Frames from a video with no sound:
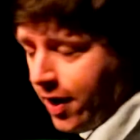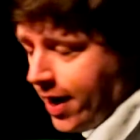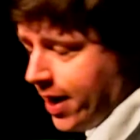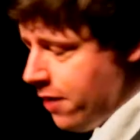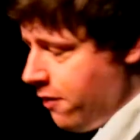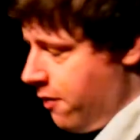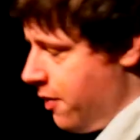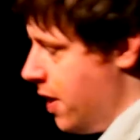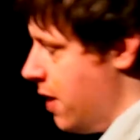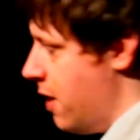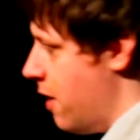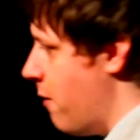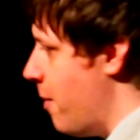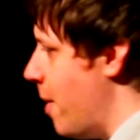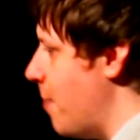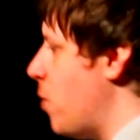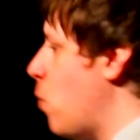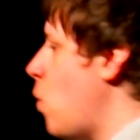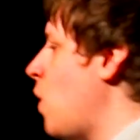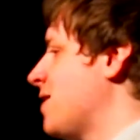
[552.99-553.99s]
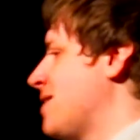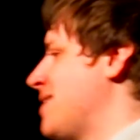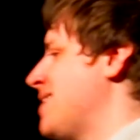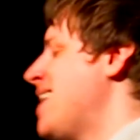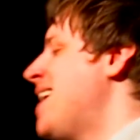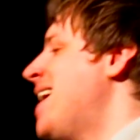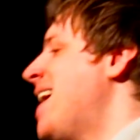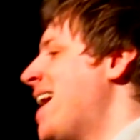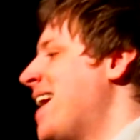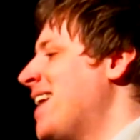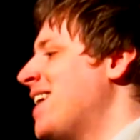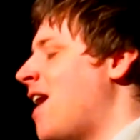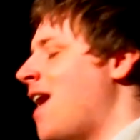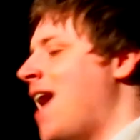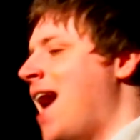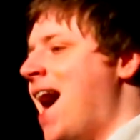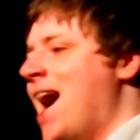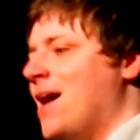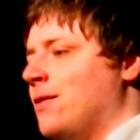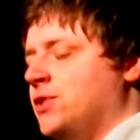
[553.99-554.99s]
Right? I remember once in our
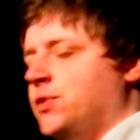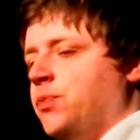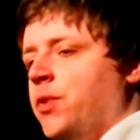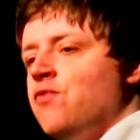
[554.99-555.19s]
house